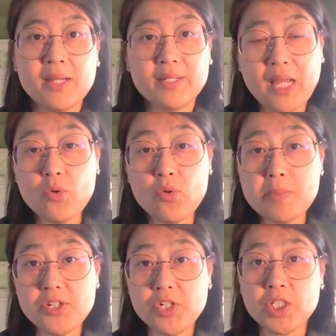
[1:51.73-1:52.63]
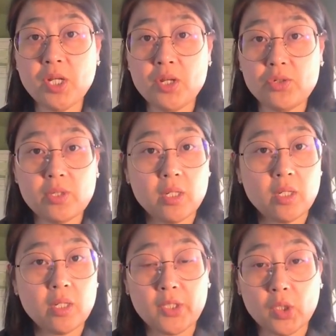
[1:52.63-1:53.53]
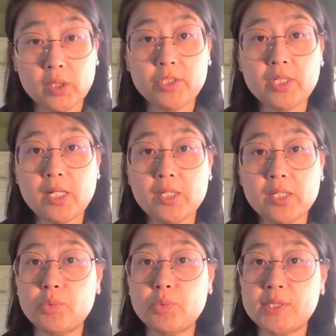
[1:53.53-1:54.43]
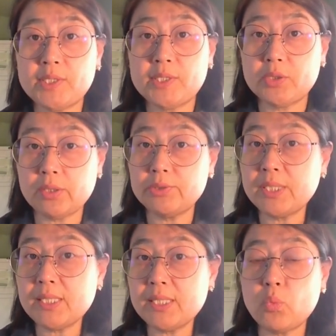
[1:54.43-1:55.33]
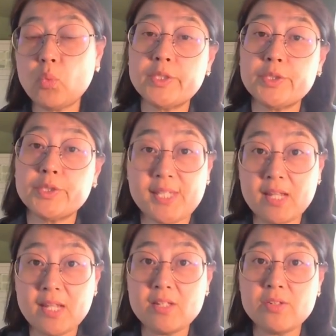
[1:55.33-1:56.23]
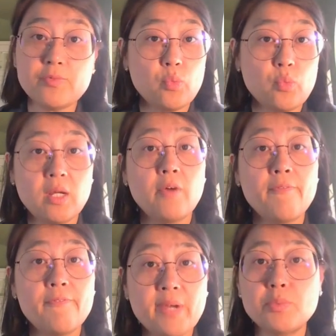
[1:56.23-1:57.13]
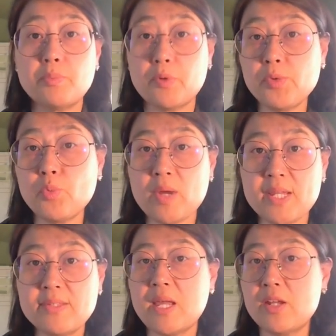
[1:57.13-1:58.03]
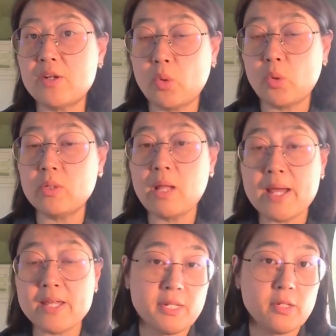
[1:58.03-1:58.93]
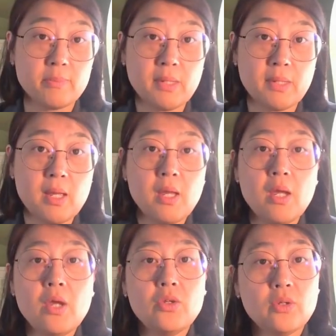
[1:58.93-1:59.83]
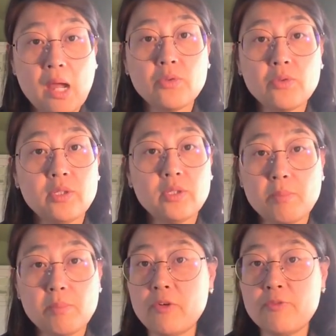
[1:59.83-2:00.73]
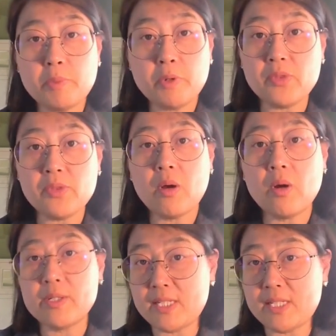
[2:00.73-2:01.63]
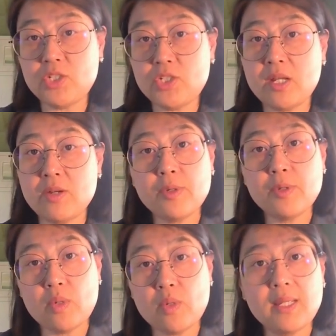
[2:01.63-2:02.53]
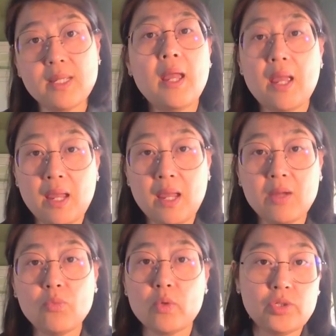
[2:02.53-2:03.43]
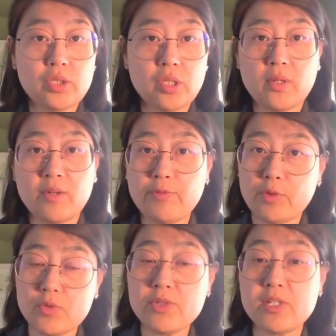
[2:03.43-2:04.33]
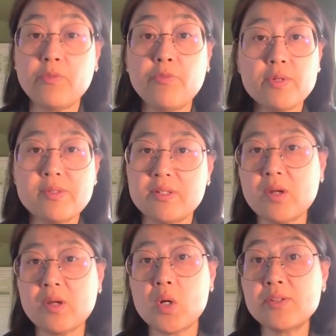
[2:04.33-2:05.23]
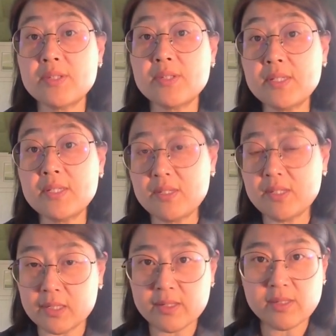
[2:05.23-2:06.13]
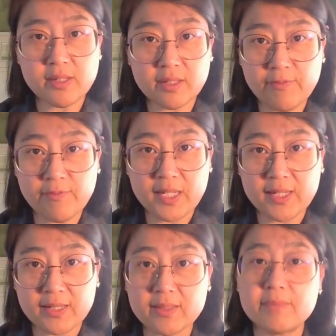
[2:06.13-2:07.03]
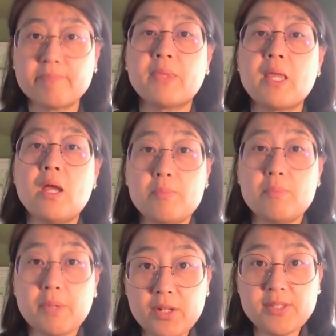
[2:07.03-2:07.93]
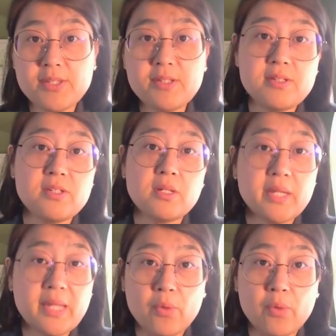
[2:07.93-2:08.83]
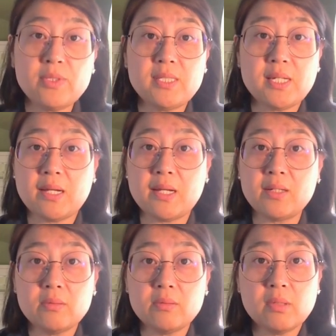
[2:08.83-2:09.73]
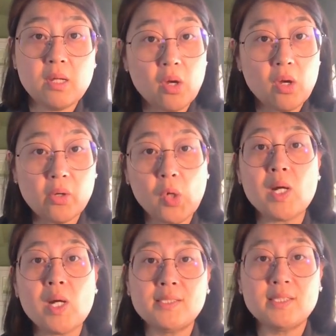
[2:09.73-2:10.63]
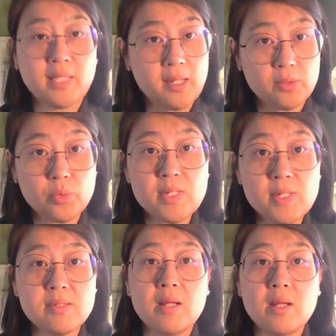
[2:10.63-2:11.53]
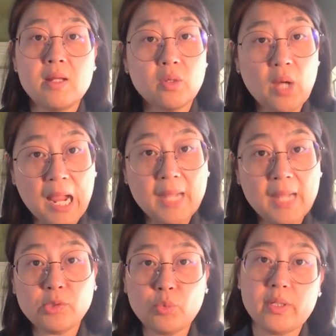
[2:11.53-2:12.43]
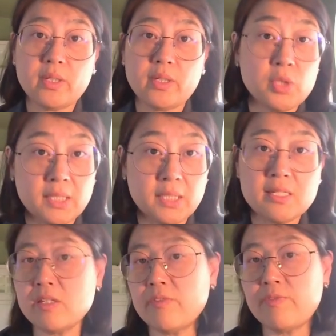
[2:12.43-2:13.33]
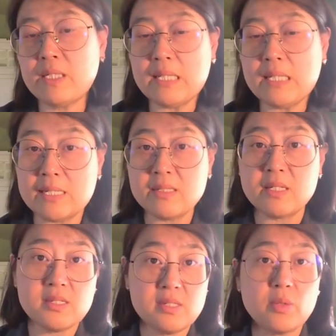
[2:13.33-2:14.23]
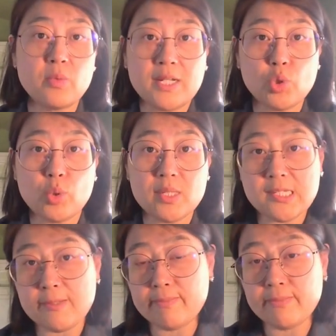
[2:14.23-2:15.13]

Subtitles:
Now imagine you're an early childhood researcher looking at whether the days of the week affect birth rates at a local hospital. You count the number of births on each day of the week and want to know if those differences are statistically significant. Because this is count data across categories, the chi-square goodness of fit test is the right choice.